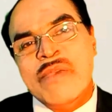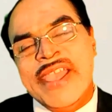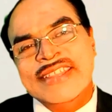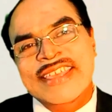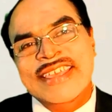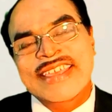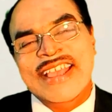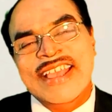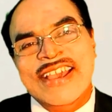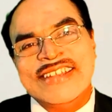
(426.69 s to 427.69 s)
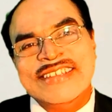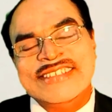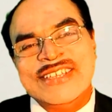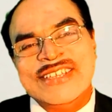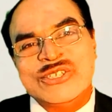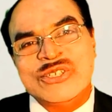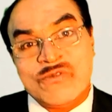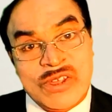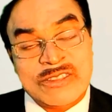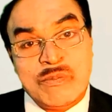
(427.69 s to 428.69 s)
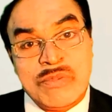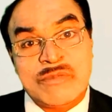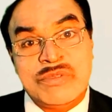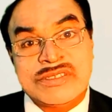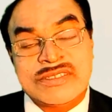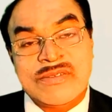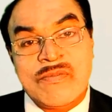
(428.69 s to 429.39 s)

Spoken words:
by the organization for the purpose